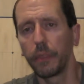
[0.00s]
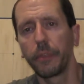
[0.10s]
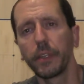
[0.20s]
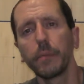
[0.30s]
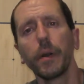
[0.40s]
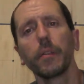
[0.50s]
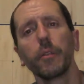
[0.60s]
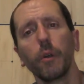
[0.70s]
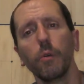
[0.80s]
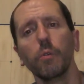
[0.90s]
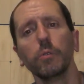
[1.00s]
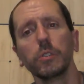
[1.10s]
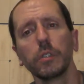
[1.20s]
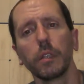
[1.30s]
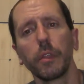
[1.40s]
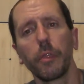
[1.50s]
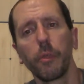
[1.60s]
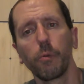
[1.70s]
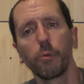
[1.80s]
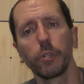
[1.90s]
think about those
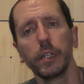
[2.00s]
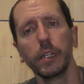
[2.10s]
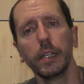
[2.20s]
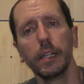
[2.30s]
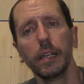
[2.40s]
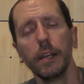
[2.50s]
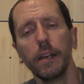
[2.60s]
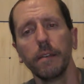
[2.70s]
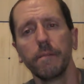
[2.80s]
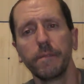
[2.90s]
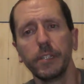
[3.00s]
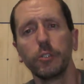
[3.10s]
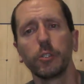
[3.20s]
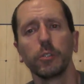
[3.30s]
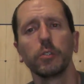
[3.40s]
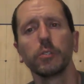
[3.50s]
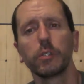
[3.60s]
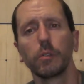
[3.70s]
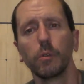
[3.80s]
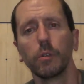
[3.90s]
three
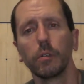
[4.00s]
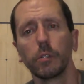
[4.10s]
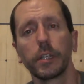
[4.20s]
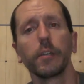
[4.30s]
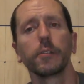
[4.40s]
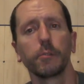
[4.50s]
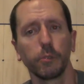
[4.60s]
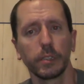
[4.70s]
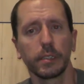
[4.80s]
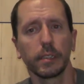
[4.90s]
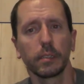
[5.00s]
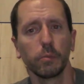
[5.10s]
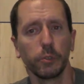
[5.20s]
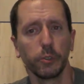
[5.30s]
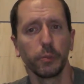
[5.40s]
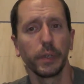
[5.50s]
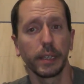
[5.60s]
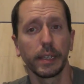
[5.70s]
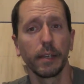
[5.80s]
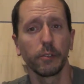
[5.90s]
features or characteristics when you're
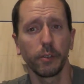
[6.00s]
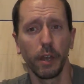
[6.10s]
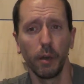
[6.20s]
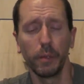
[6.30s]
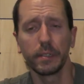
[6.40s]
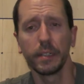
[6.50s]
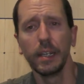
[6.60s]
picking out your helmet.